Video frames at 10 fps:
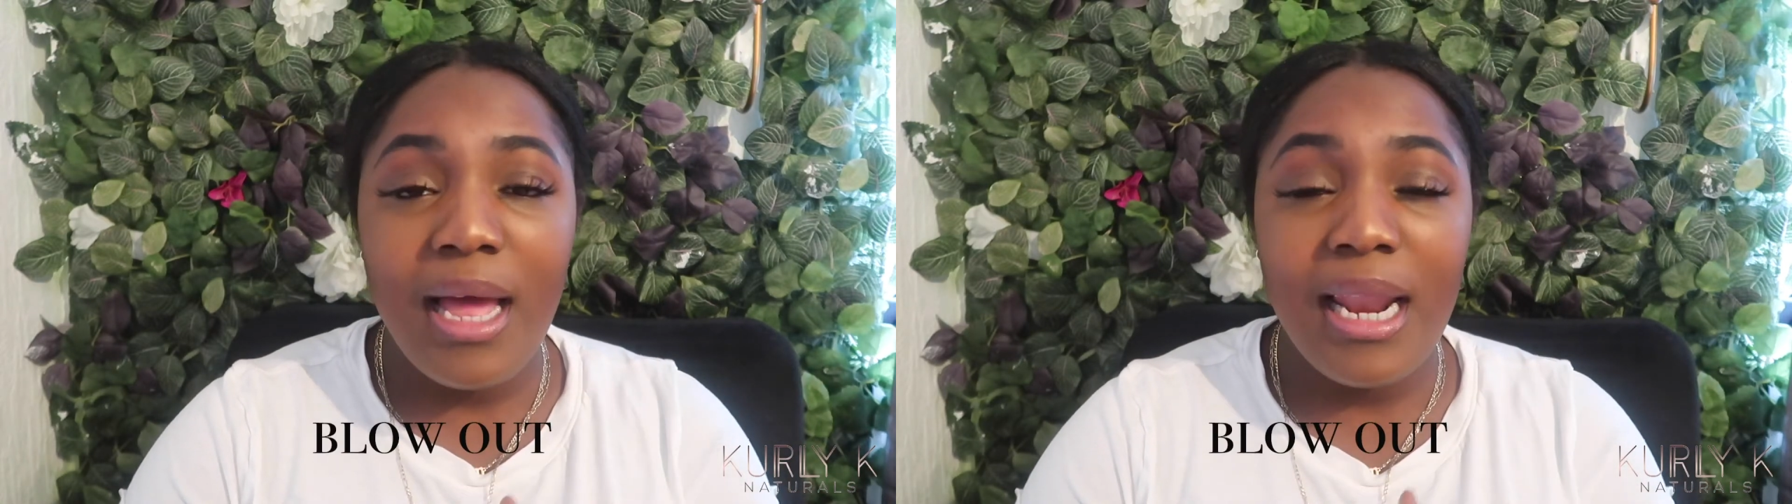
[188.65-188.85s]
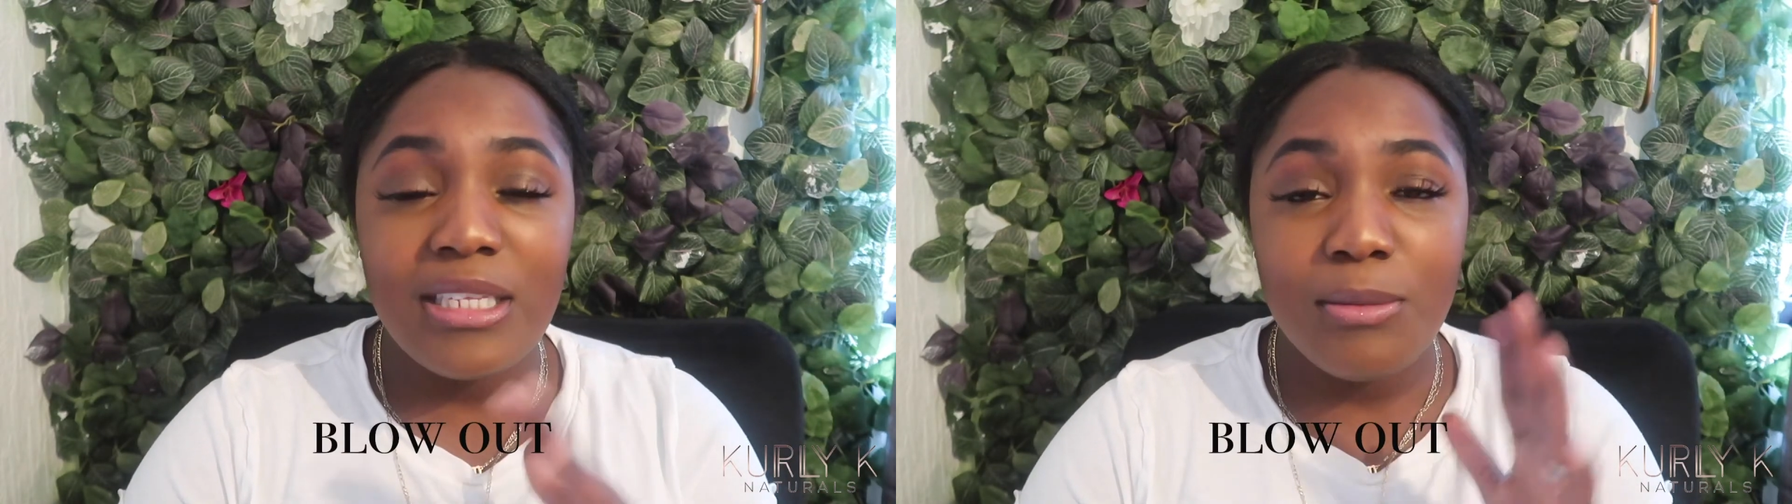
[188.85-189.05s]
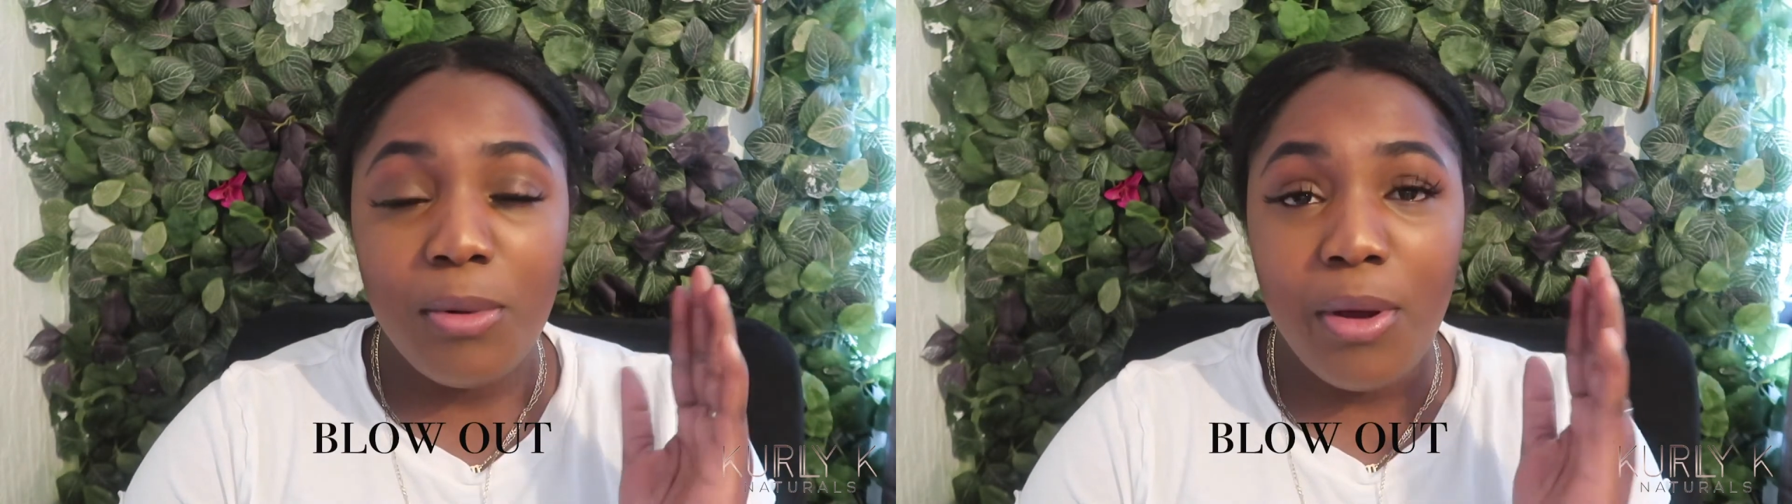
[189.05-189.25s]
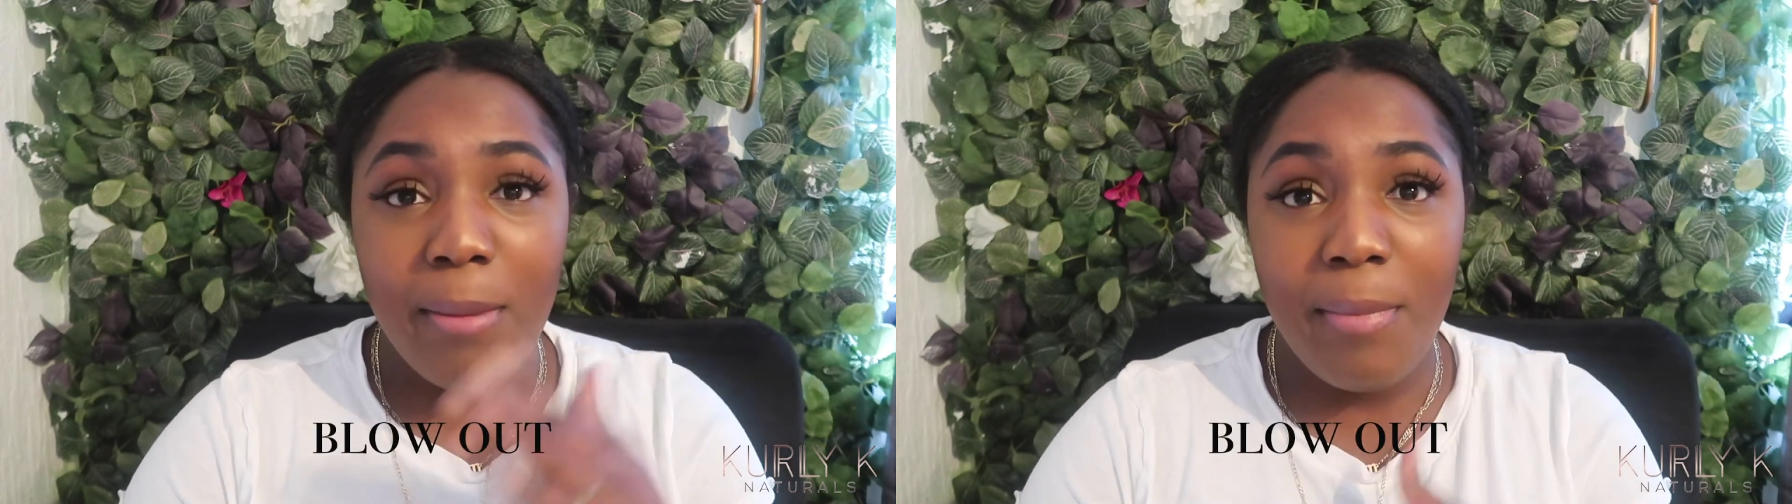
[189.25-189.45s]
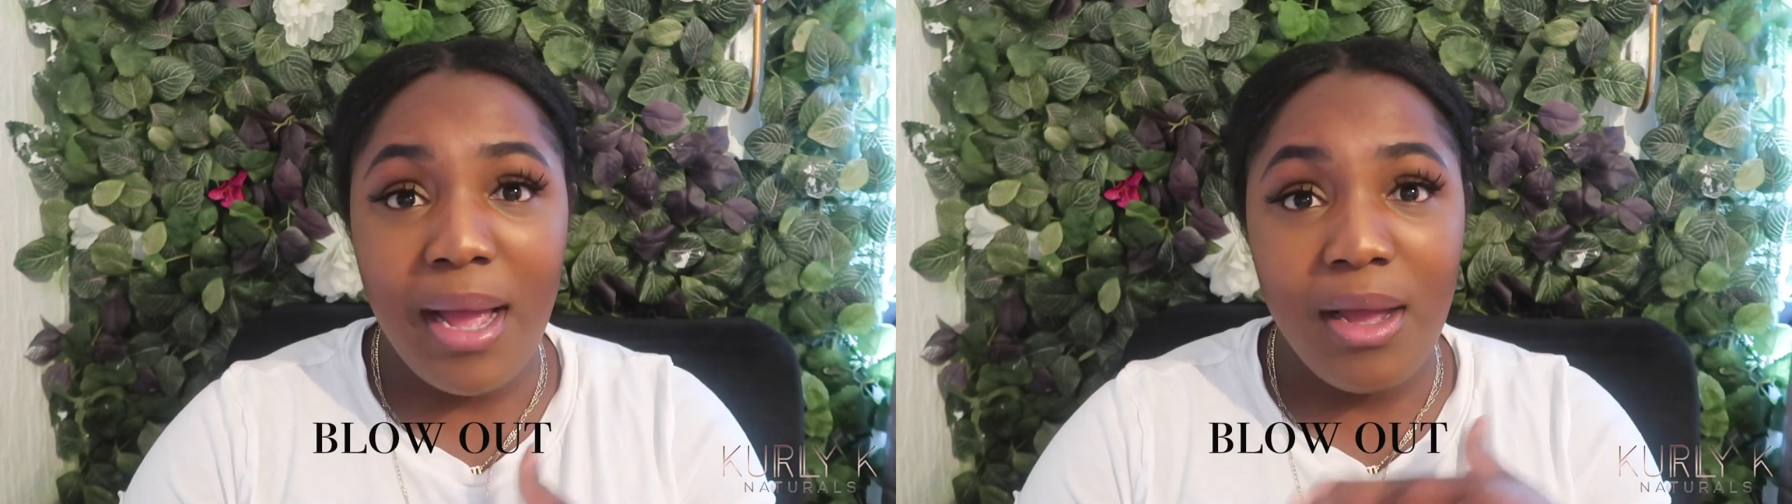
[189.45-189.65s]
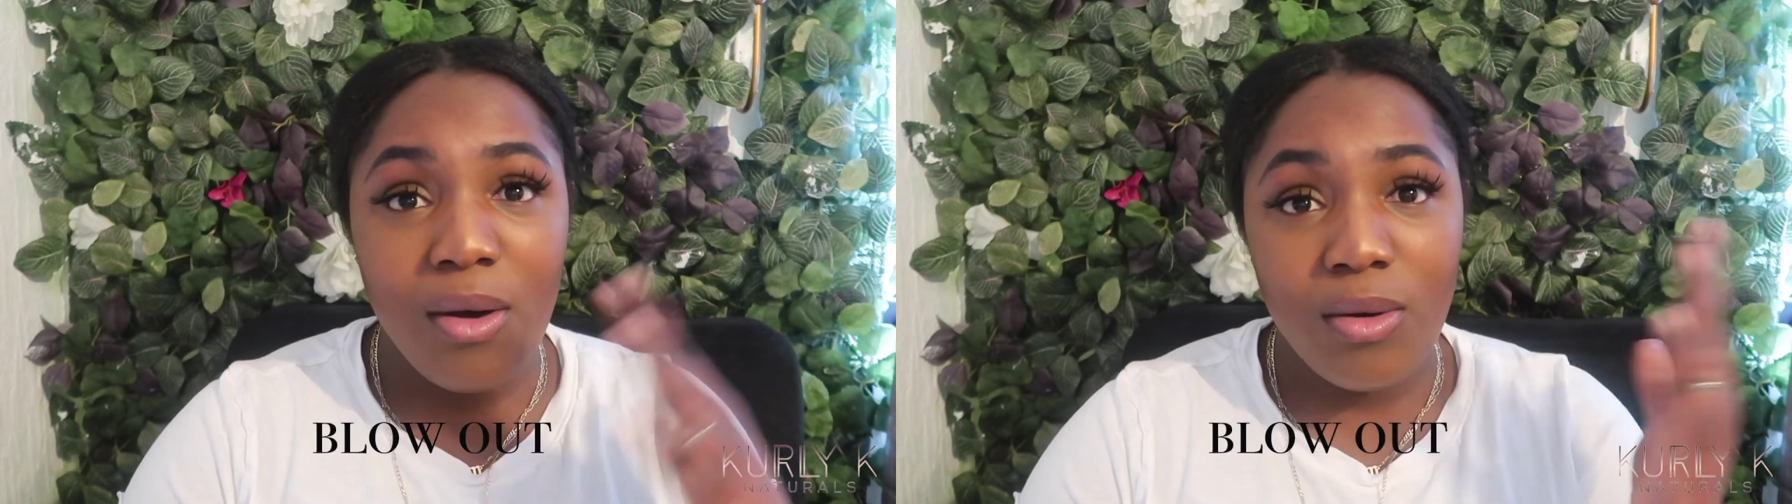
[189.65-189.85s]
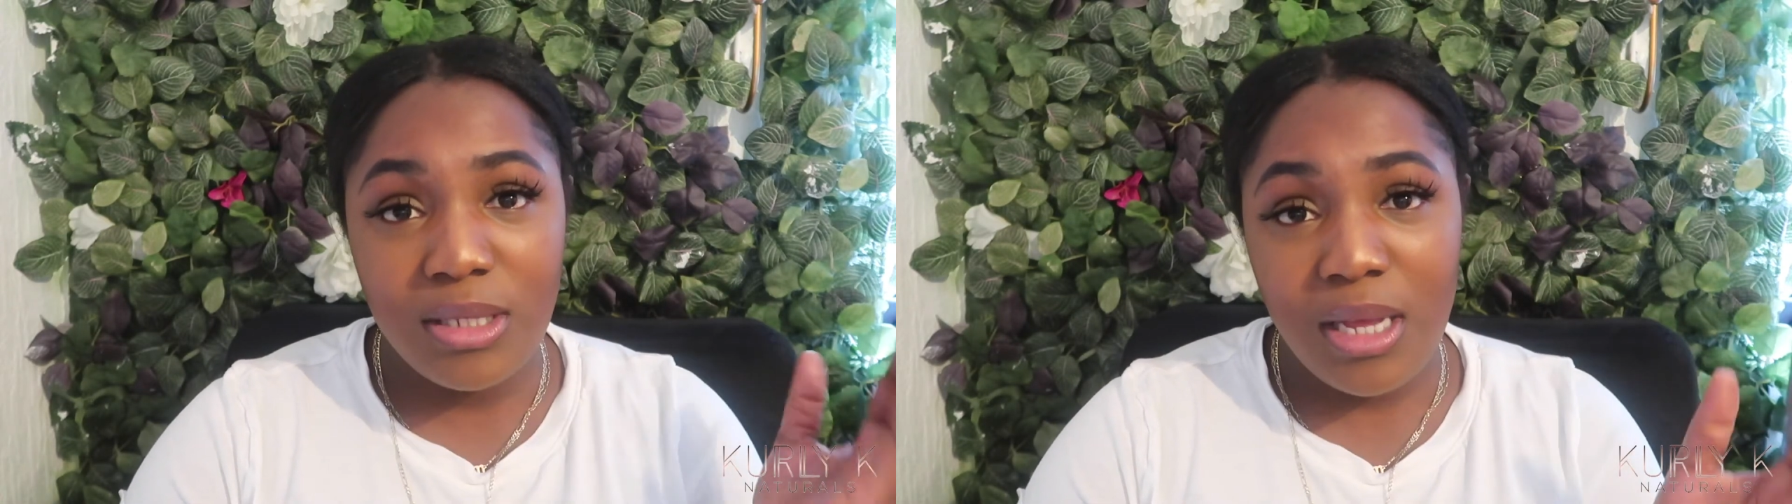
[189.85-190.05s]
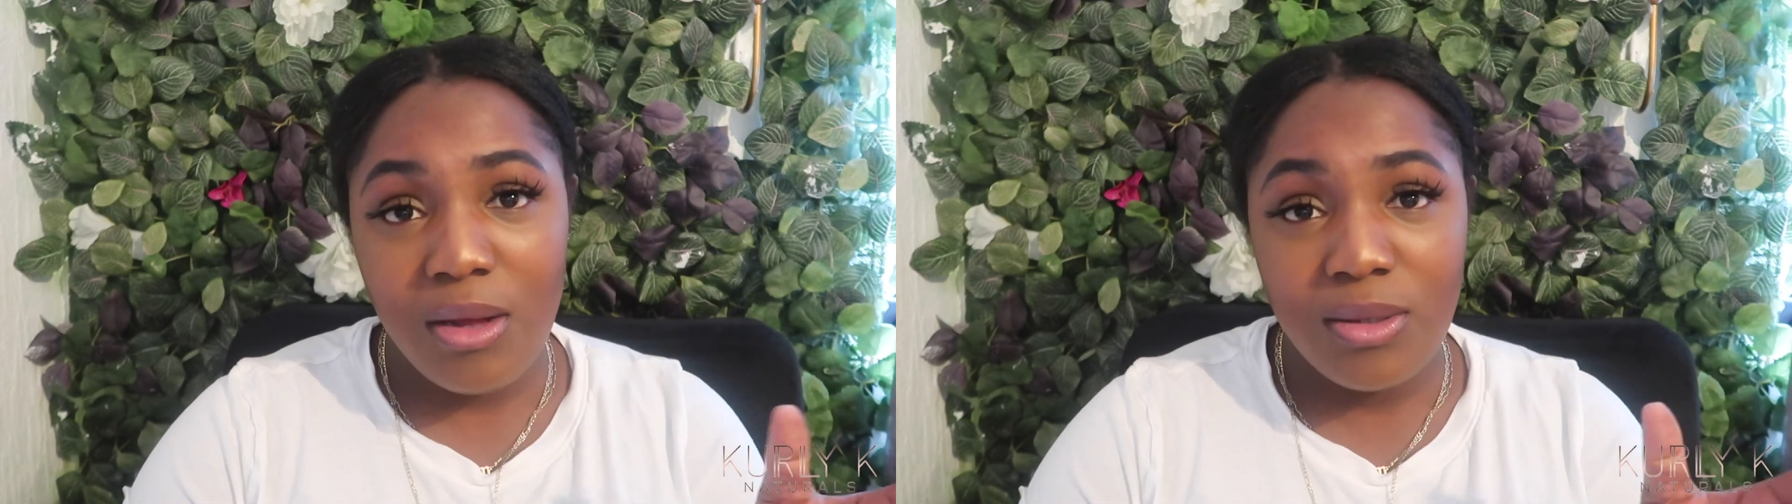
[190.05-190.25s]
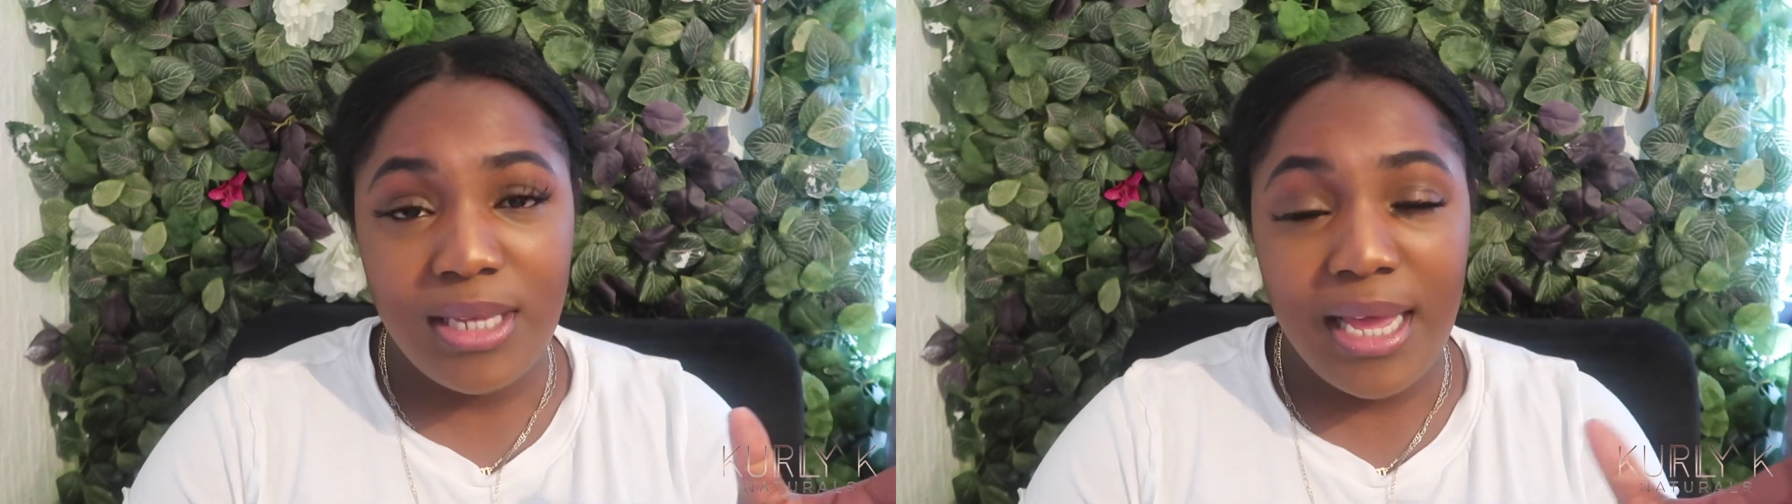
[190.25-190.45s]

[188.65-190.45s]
I like to blow out Maya or Zion's